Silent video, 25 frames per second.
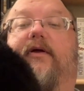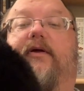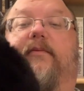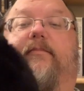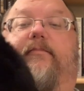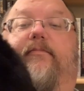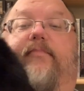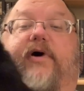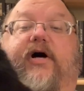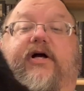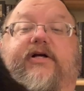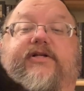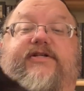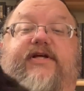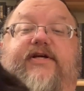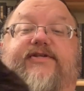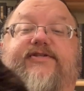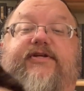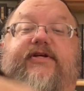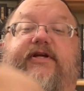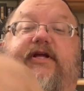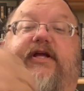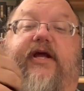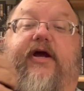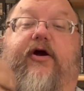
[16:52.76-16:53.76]
Puck
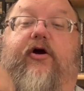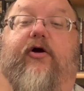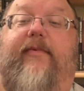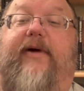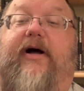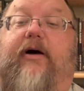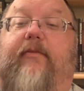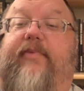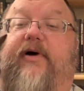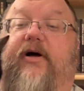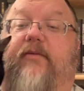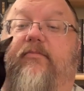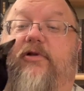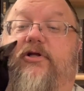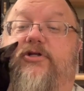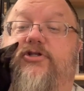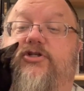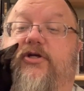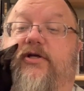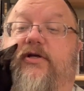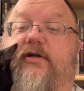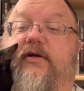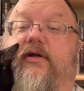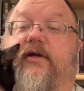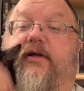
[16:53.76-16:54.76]
doesn't care about
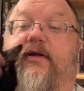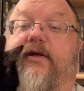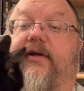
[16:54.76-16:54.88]
publishing,